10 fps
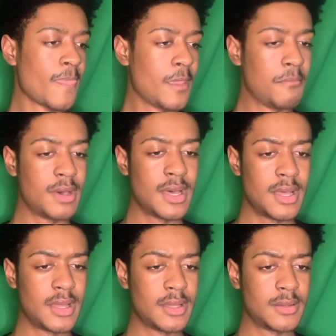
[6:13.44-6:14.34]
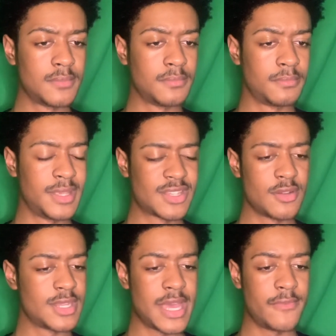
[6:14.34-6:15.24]
But it's good
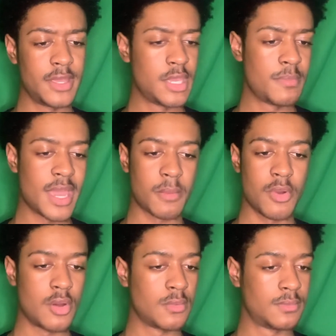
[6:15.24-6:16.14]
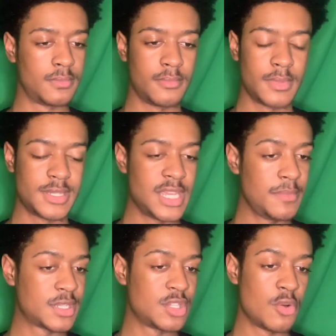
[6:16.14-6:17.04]
to have Iggy back, bro. The team
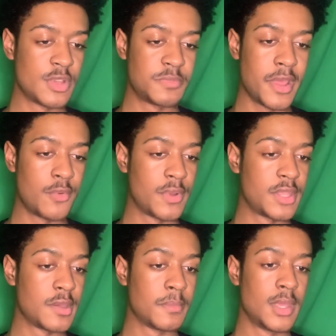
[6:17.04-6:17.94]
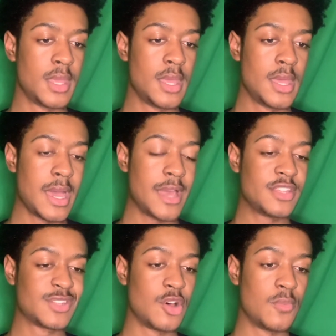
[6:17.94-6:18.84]
is so much better with him. I
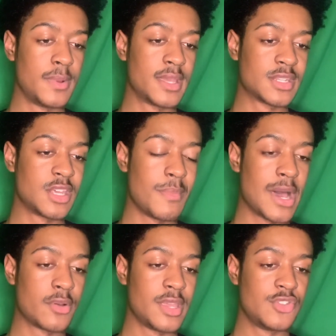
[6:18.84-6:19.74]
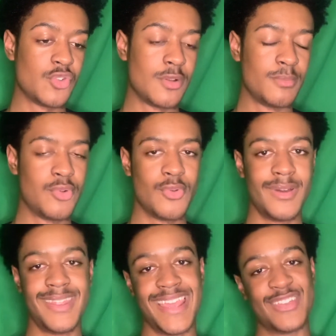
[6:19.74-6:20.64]
just hope we can somehow get Jordan Poole
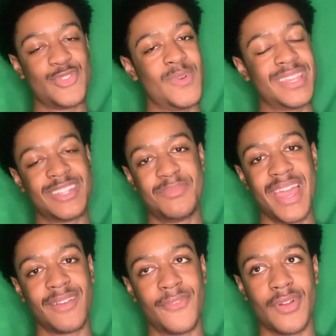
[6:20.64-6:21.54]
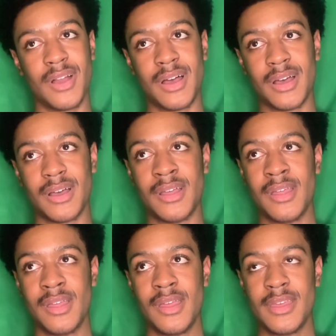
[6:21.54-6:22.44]
and Andrew Wiggins back for
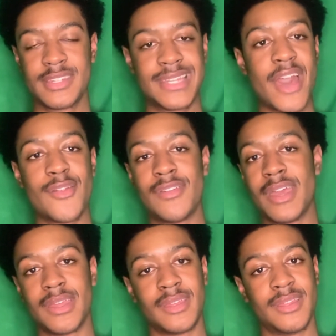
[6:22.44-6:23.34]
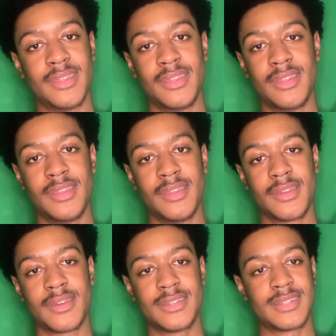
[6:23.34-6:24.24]
Saturday.
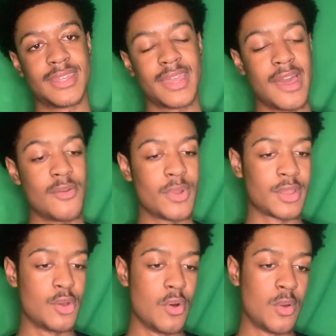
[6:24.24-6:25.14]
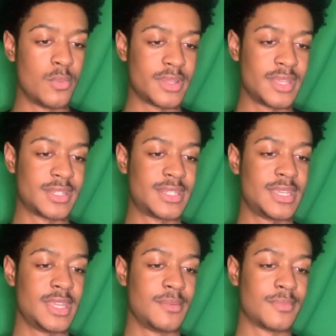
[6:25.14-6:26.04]
Because it's like, I don't want to go on with this
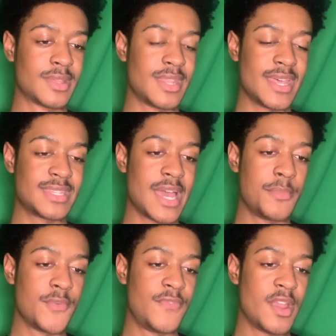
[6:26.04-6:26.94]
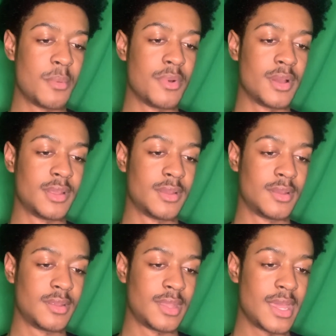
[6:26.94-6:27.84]
team. Because that's not even fair, bro.
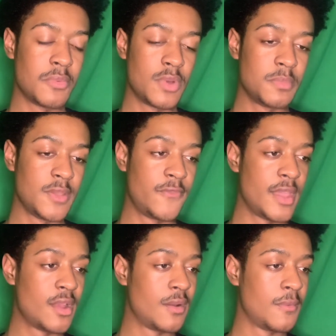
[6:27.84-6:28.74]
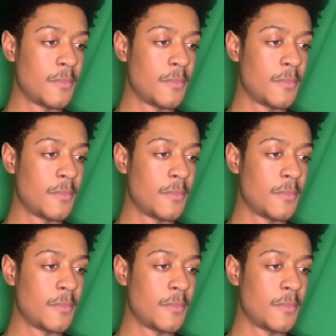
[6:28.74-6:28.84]
That wouldn't be fair.